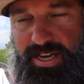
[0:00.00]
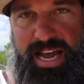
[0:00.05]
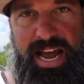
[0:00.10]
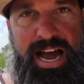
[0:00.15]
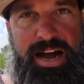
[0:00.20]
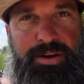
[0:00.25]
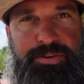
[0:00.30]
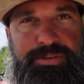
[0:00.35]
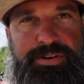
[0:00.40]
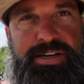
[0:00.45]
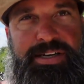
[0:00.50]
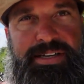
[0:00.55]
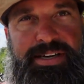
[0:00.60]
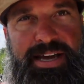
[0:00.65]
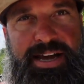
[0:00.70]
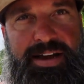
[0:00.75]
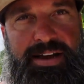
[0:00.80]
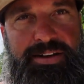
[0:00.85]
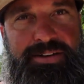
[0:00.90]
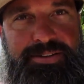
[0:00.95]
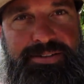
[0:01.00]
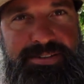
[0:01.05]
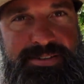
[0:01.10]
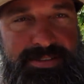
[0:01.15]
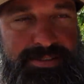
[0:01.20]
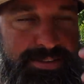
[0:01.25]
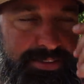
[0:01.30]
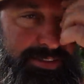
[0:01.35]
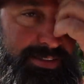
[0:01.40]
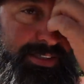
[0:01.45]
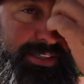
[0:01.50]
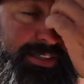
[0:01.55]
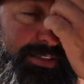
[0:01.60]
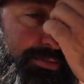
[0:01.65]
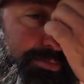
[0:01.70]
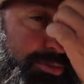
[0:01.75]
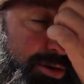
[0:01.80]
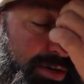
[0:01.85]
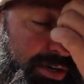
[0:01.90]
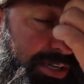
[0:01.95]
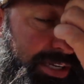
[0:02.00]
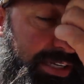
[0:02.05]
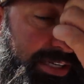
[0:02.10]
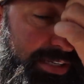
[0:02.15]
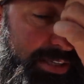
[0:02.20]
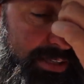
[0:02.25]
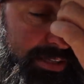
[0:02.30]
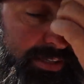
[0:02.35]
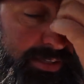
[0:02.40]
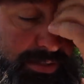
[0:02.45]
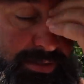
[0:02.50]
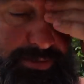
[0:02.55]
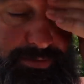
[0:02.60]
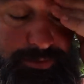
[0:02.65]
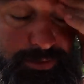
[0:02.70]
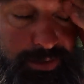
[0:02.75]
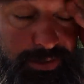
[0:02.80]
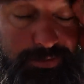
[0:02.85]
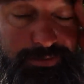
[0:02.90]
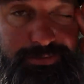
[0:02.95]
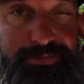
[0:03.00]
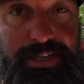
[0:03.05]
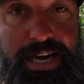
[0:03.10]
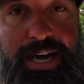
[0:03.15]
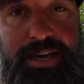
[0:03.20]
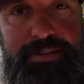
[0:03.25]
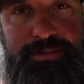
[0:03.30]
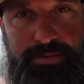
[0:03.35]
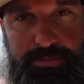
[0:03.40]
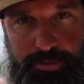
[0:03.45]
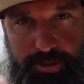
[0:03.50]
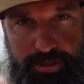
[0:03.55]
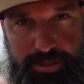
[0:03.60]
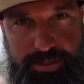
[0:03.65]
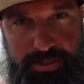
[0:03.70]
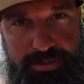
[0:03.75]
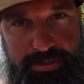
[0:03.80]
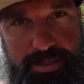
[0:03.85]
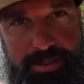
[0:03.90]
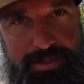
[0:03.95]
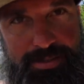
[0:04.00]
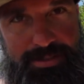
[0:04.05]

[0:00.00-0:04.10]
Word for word: out right now in the market. Well, not in the market.